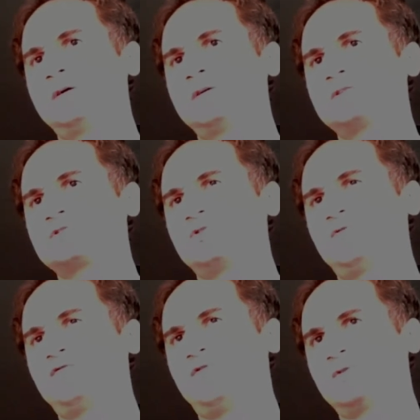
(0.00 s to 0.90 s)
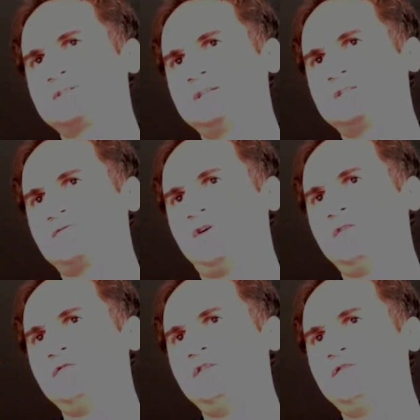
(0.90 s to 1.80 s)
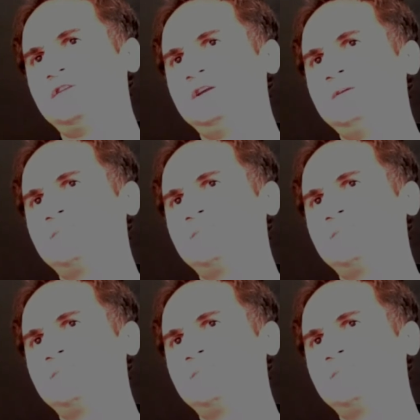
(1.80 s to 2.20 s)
So force is 150